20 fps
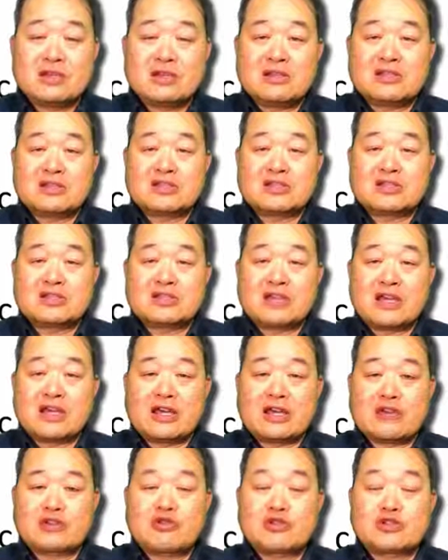This is
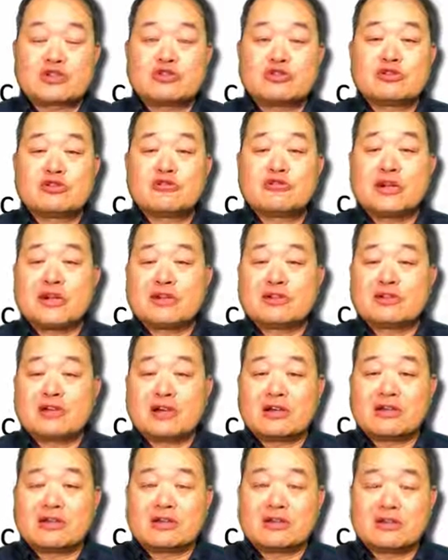a quick turnaround
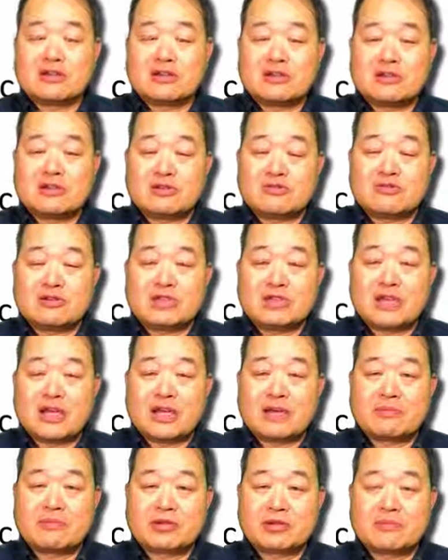on the
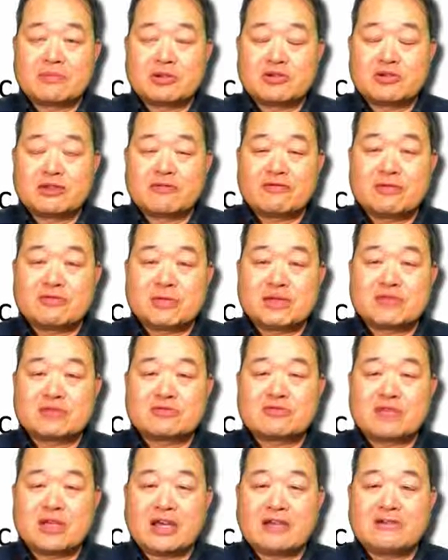rehab component of it because
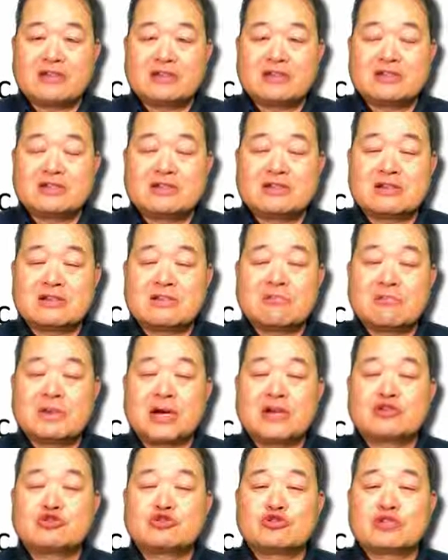we have a
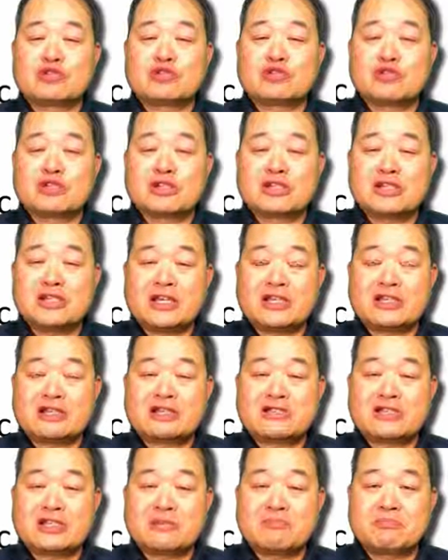module that's going to take
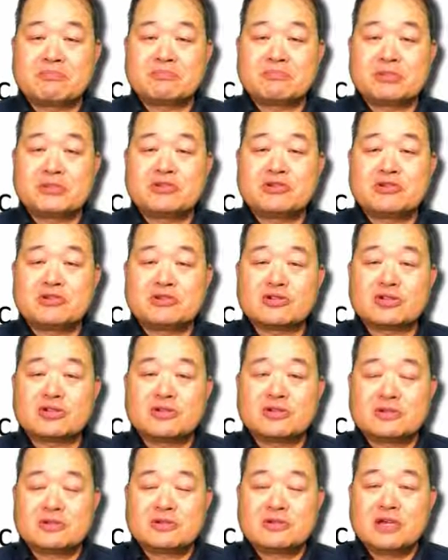us and build
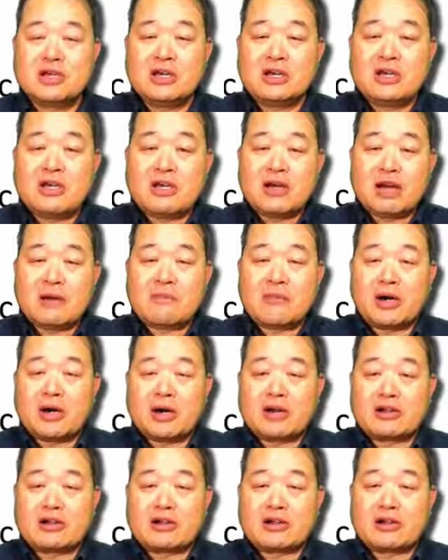
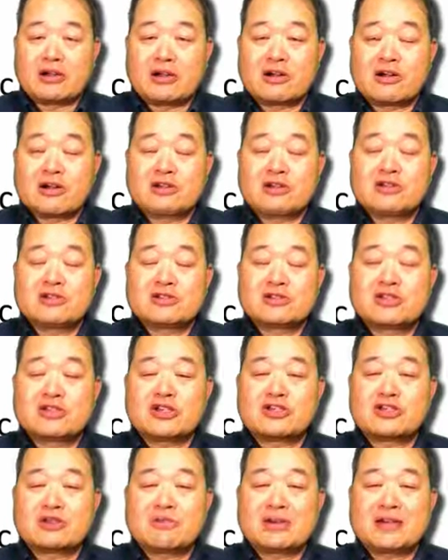upon our
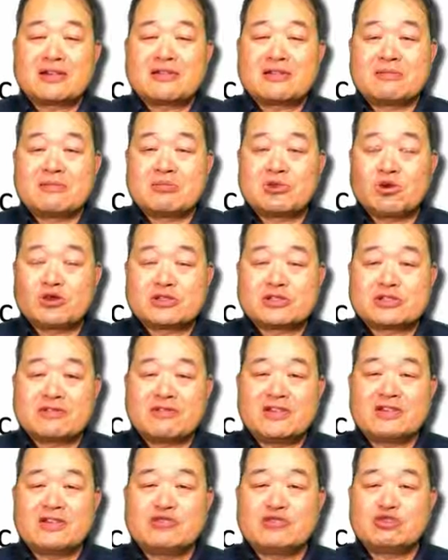discussion about the importance of
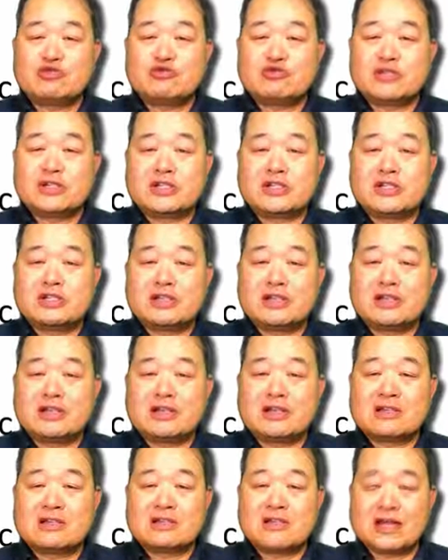history
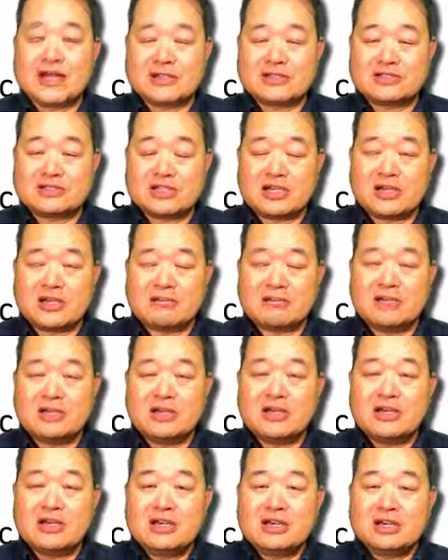last time,
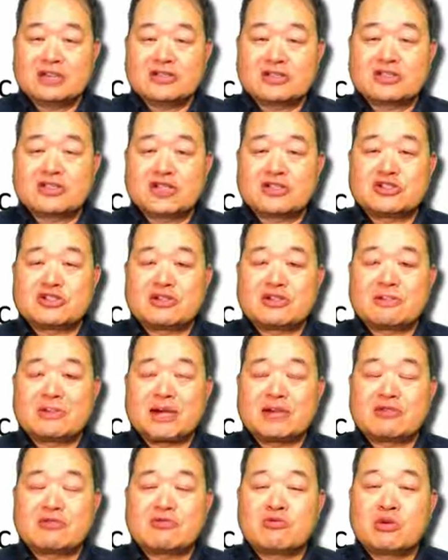a discussion
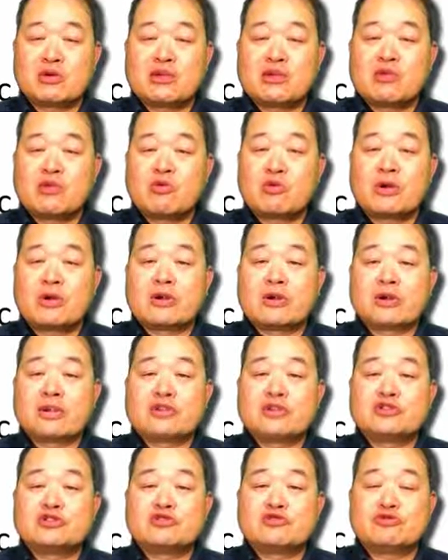about where
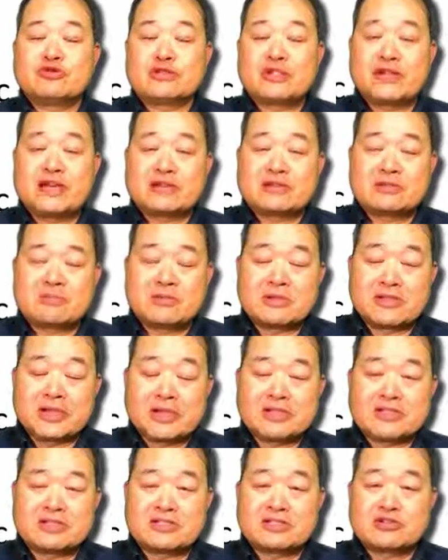history has
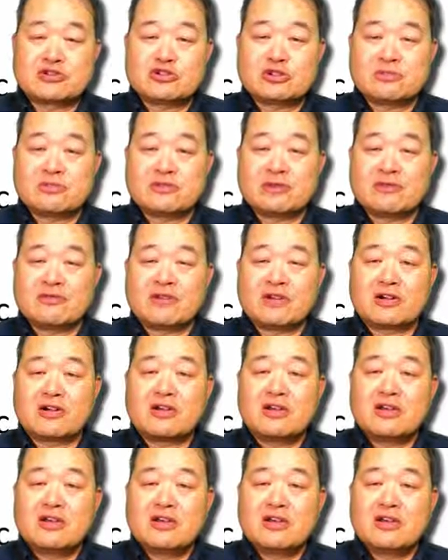led us in terms of our